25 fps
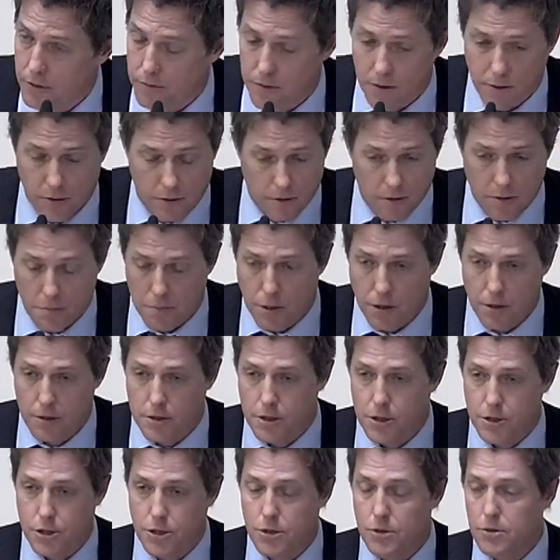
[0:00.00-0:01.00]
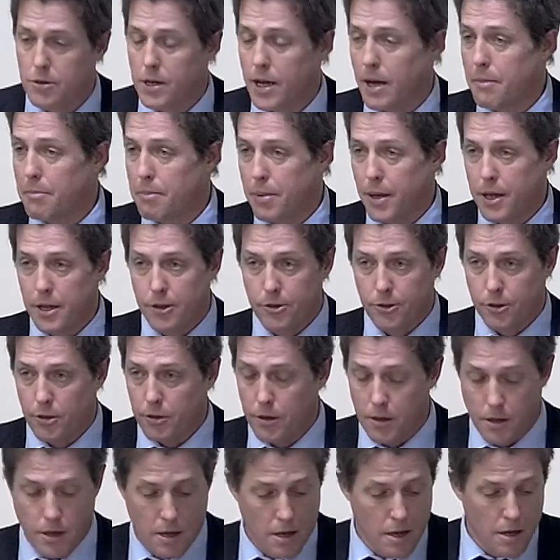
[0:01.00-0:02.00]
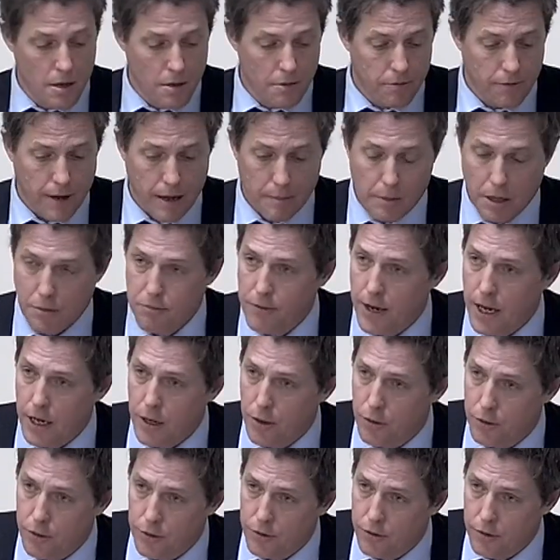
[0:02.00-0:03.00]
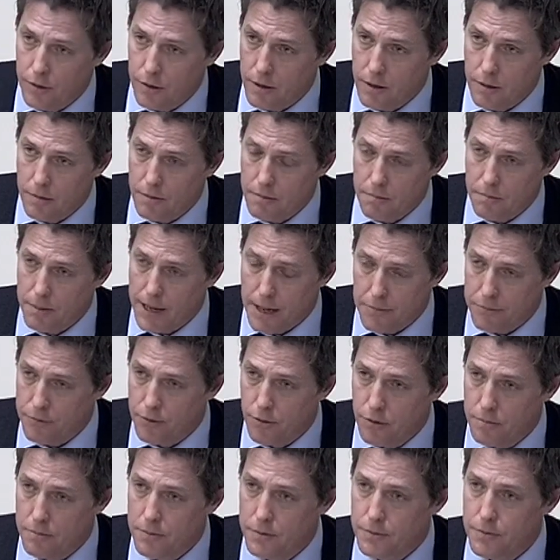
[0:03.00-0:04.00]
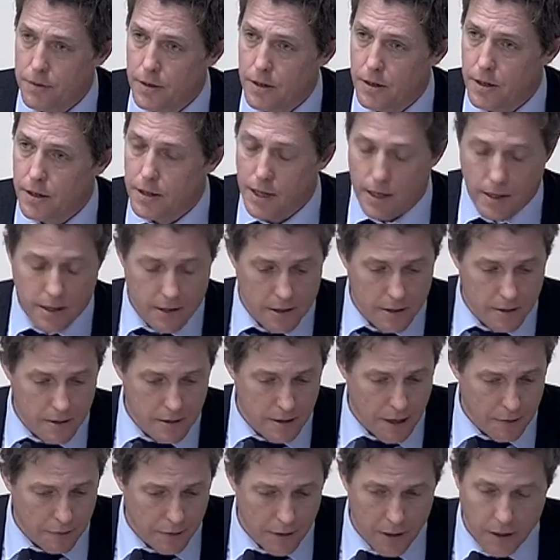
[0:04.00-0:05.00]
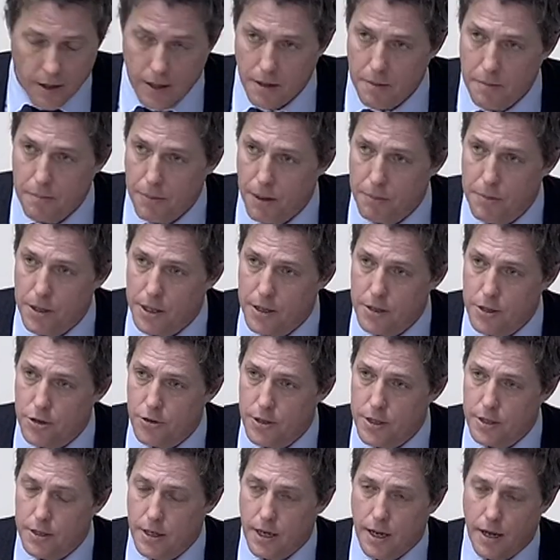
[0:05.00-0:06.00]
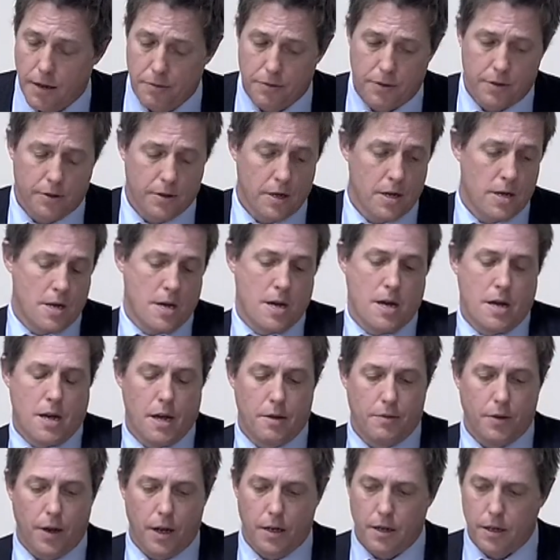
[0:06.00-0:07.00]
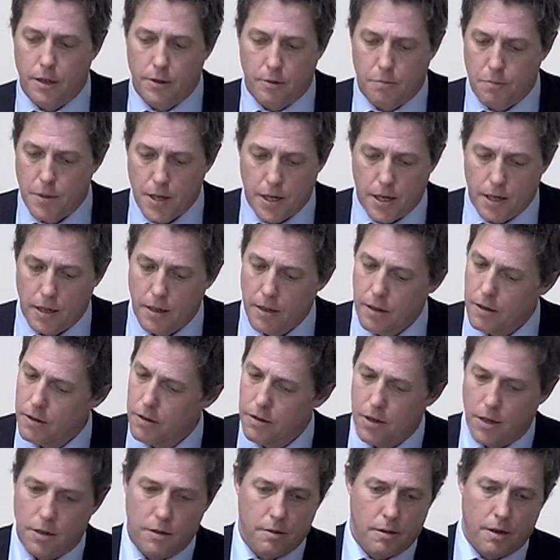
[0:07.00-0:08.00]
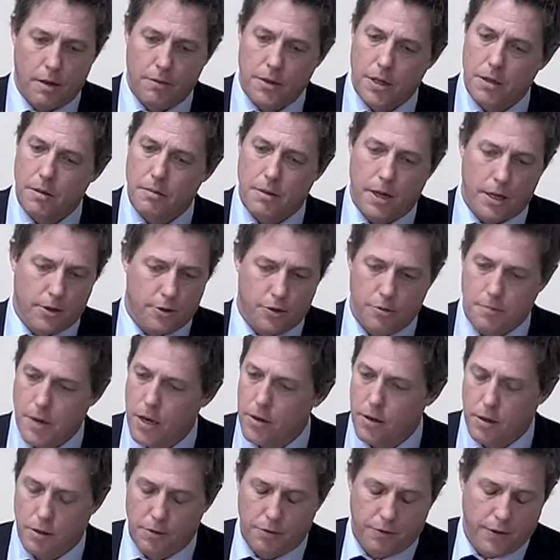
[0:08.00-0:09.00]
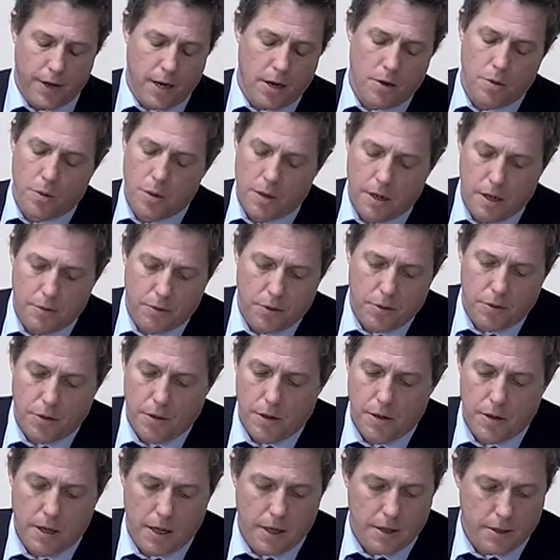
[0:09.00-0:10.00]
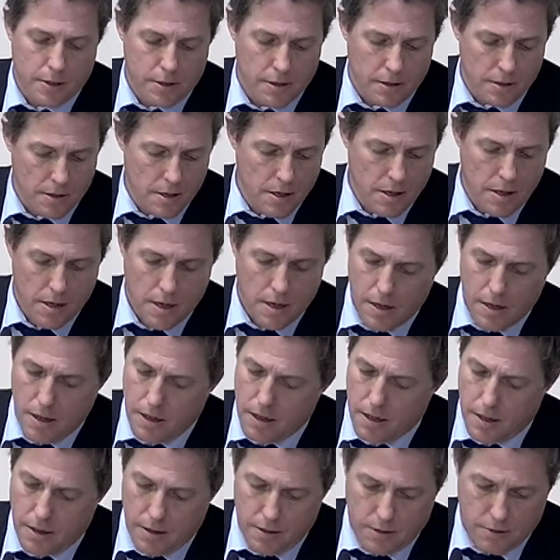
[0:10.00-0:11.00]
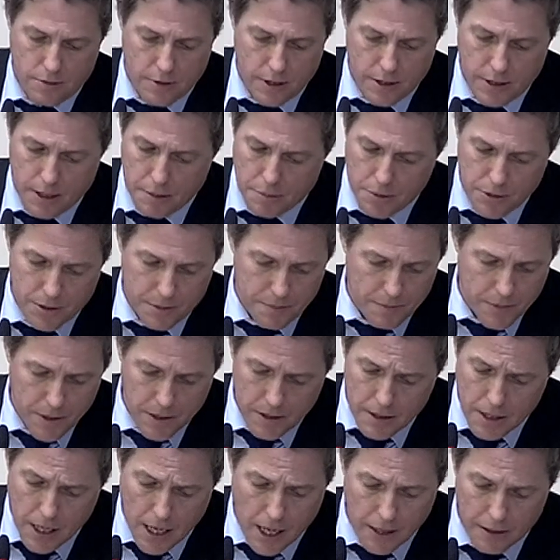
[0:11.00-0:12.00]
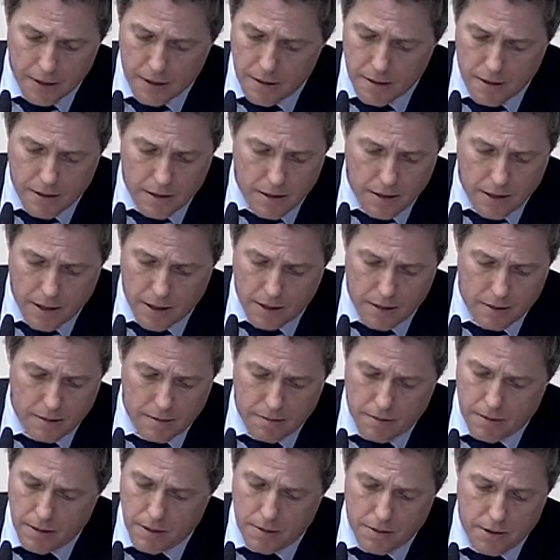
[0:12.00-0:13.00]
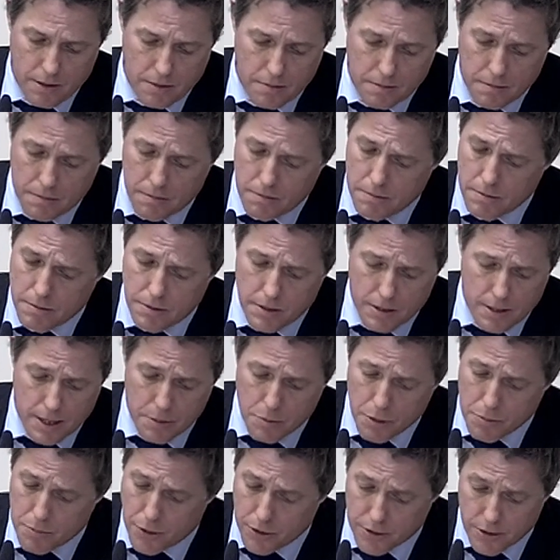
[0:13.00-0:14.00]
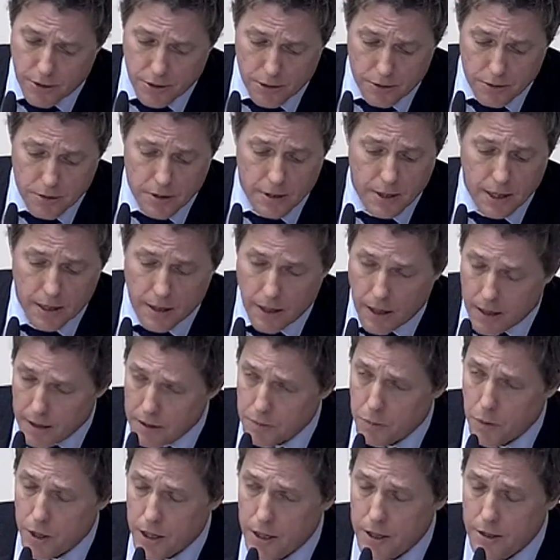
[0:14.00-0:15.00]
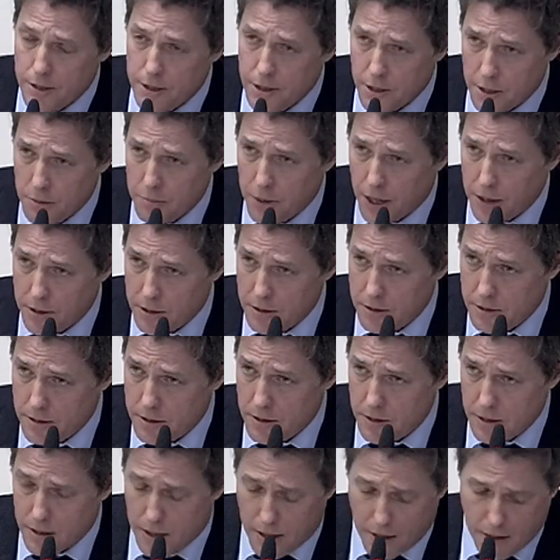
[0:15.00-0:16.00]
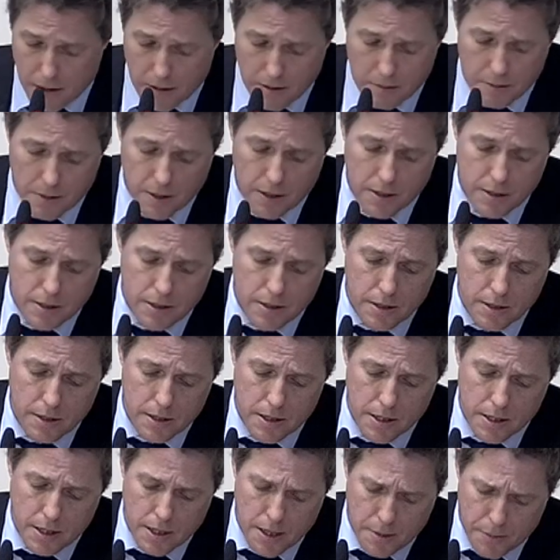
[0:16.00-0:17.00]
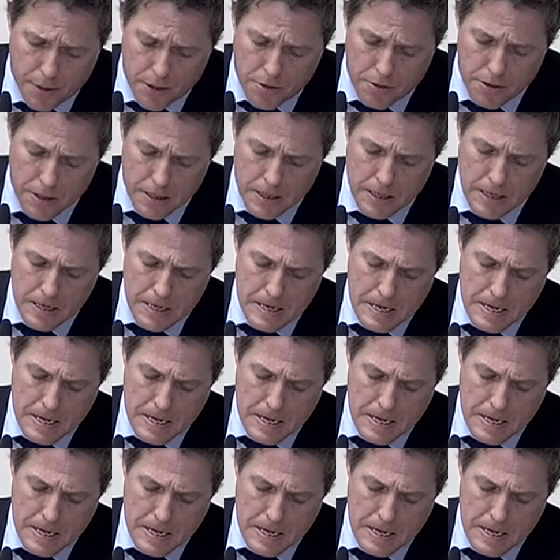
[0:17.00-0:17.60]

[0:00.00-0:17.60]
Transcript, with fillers: If there's a, a politician who campaigns on a family values uh, platform, then it's a, definitely a public interest to have his. If and he's being, you know, having an extramarital affair or whatever, or he likes to uh, dress up as a, a nun uh, and, you know, sleep with prostitutes, then I, we need to know about it because uh, he, he's a hypocrite.